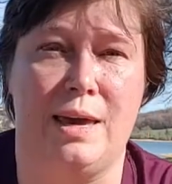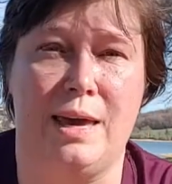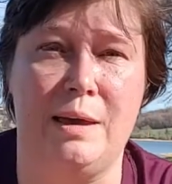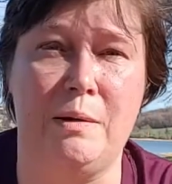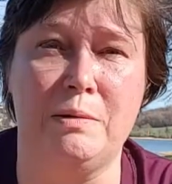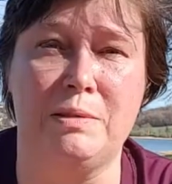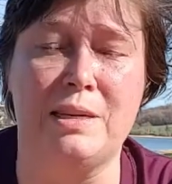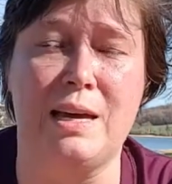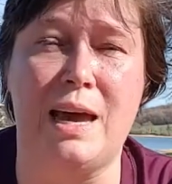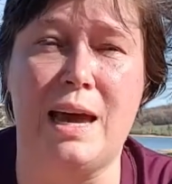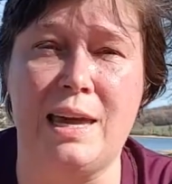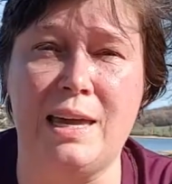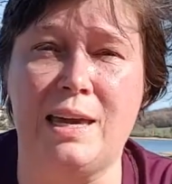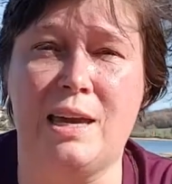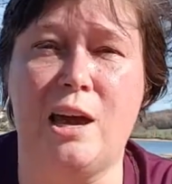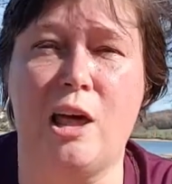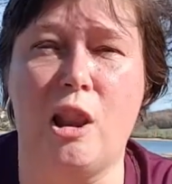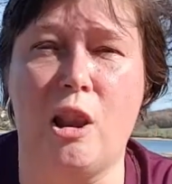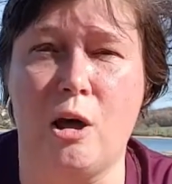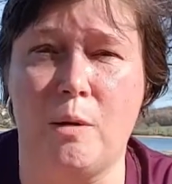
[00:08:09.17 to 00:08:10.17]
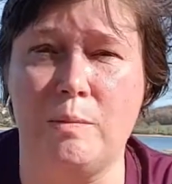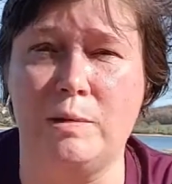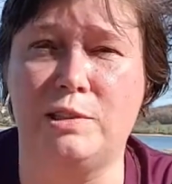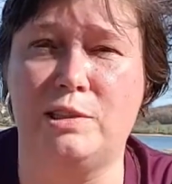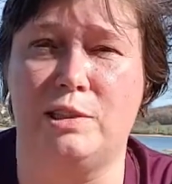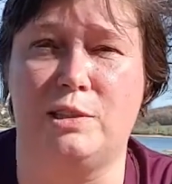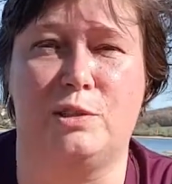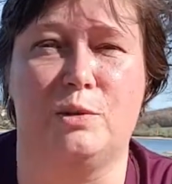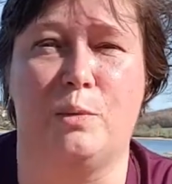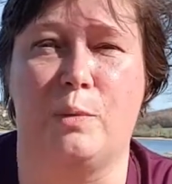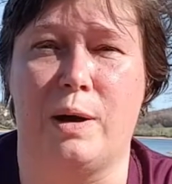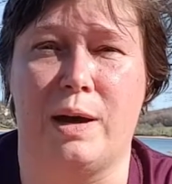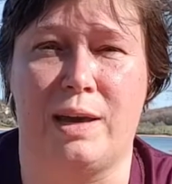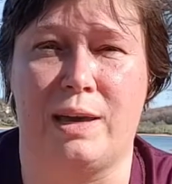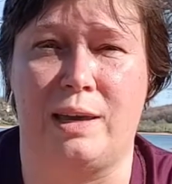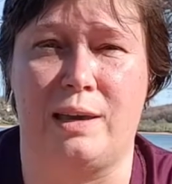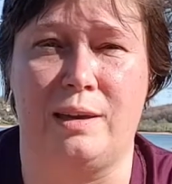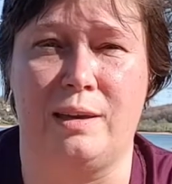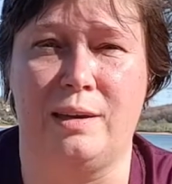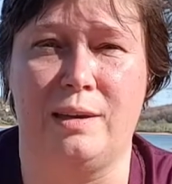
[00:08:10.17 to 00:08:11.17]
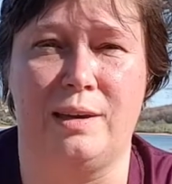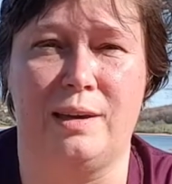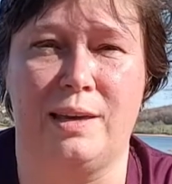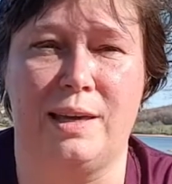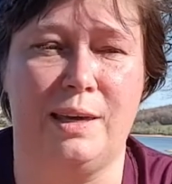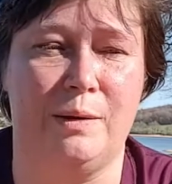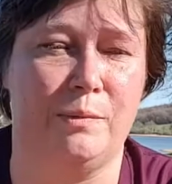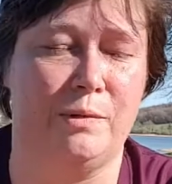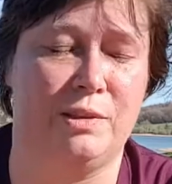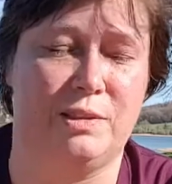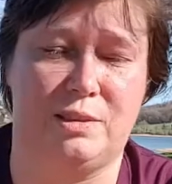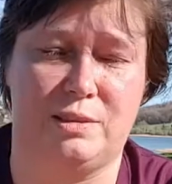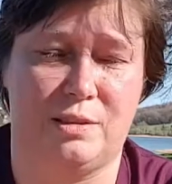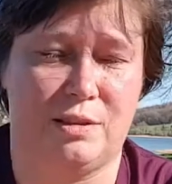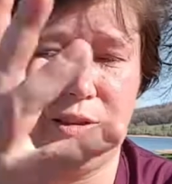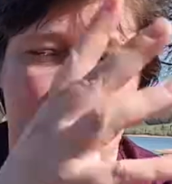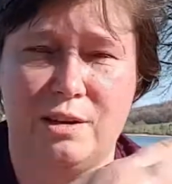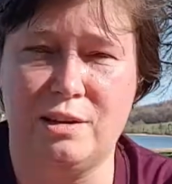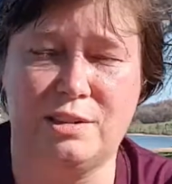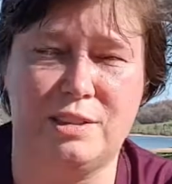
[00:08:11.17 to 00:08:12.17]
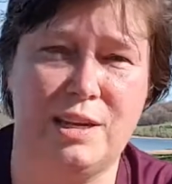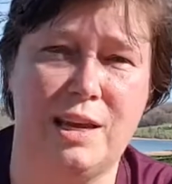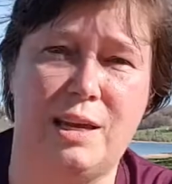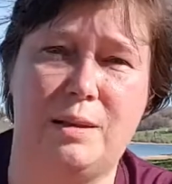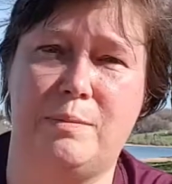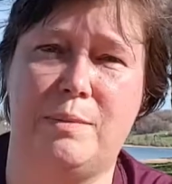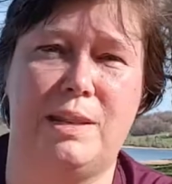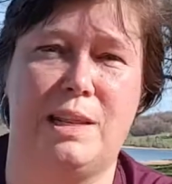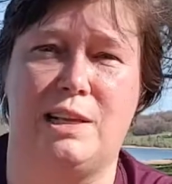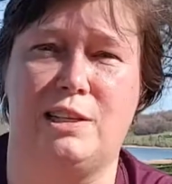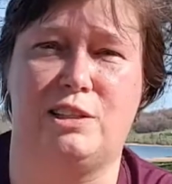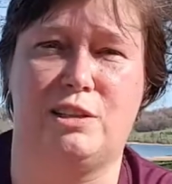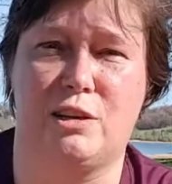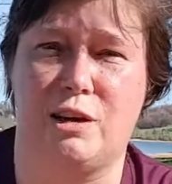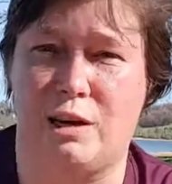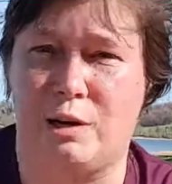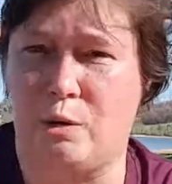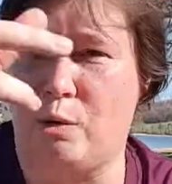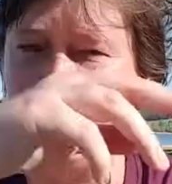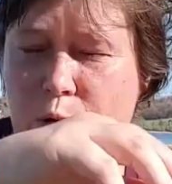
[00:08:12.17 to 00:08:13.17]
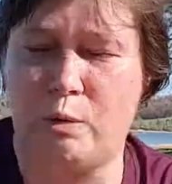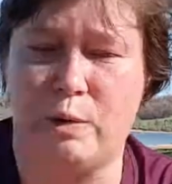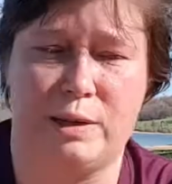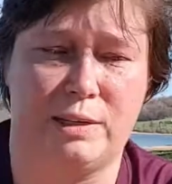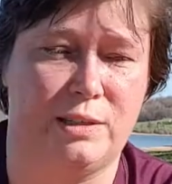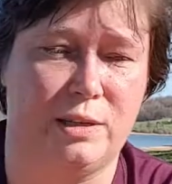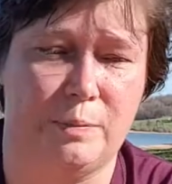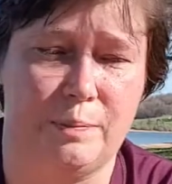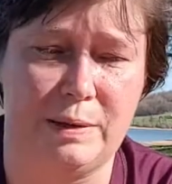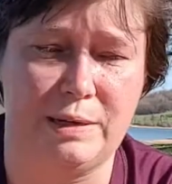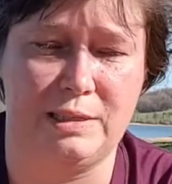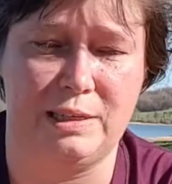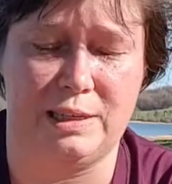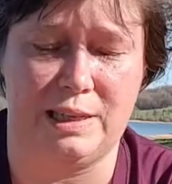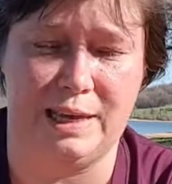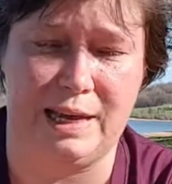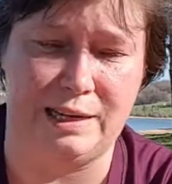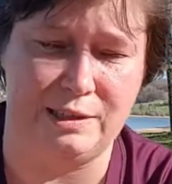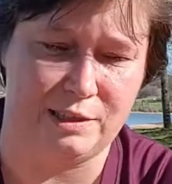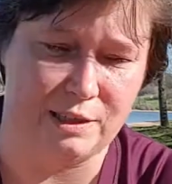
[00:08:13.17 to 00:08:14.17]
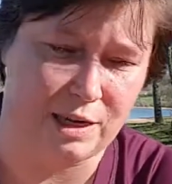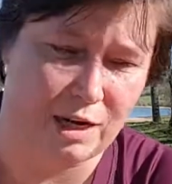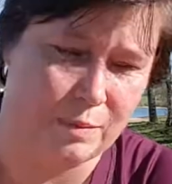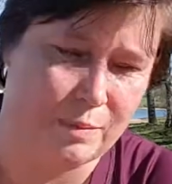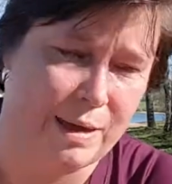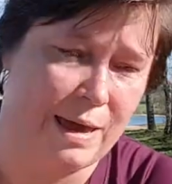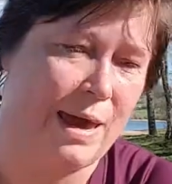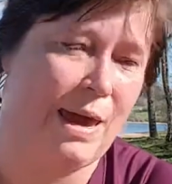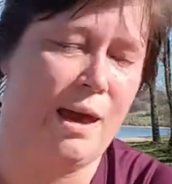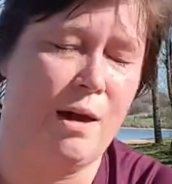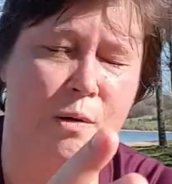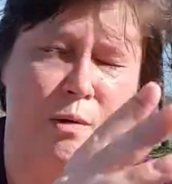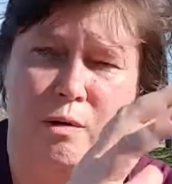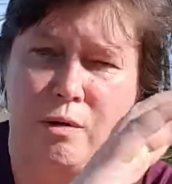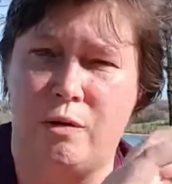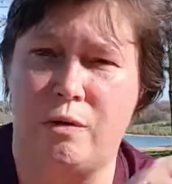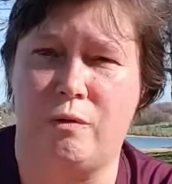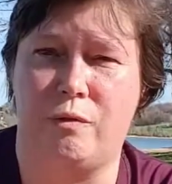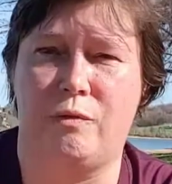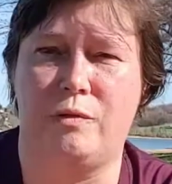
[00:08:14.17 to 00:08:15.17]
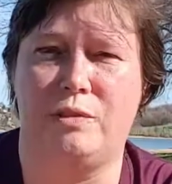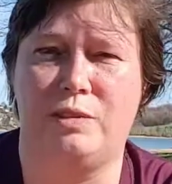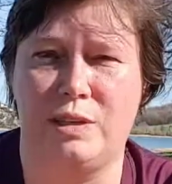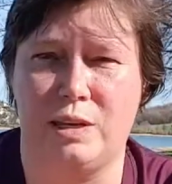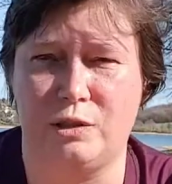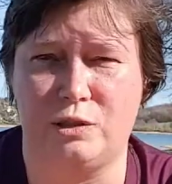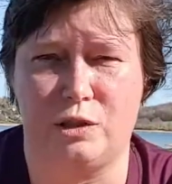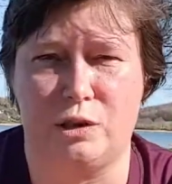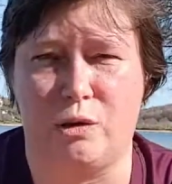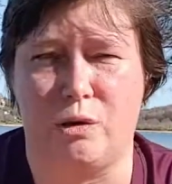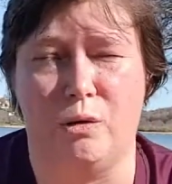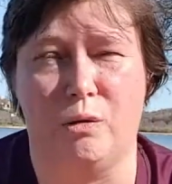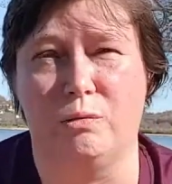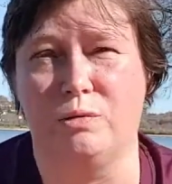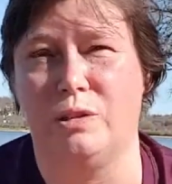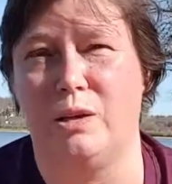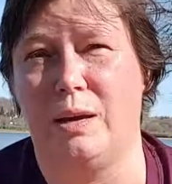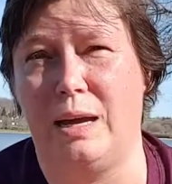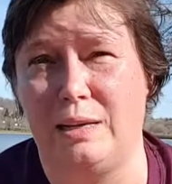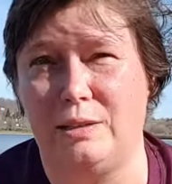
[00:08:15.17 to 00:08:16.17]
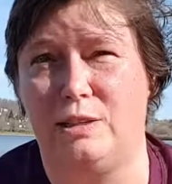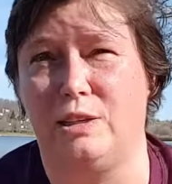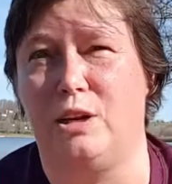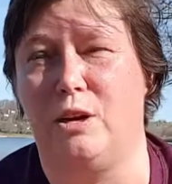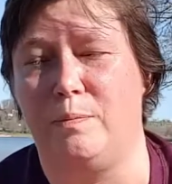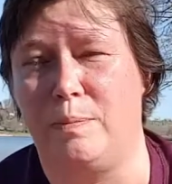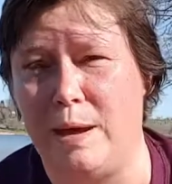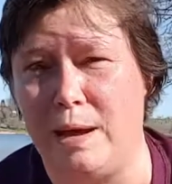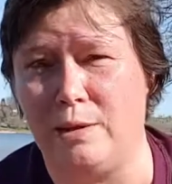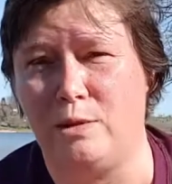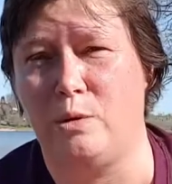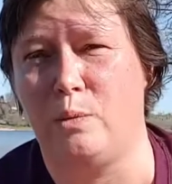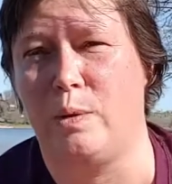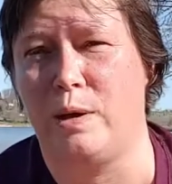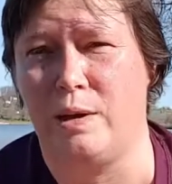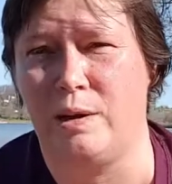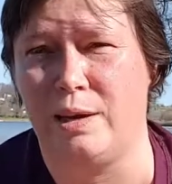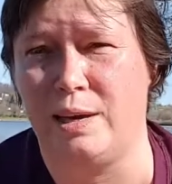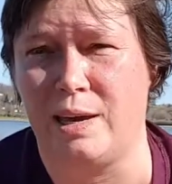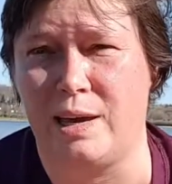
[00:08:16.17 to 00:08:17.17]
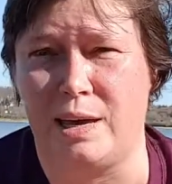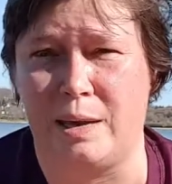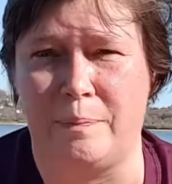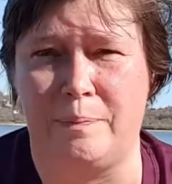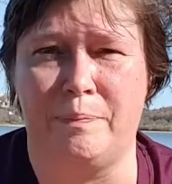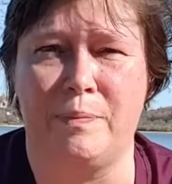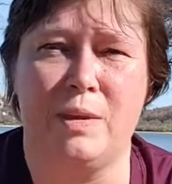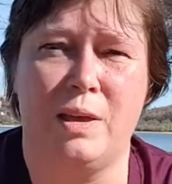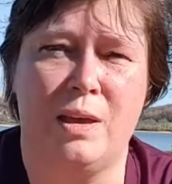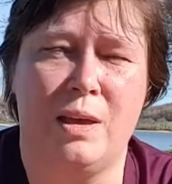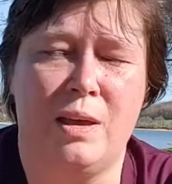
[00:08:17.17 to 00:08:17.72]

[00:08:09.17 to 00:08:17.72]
It was 8 kilometers away. It was 13 minutes going all the way, so I basically had to come out of Saint-Géron, so I had to go back the way I came.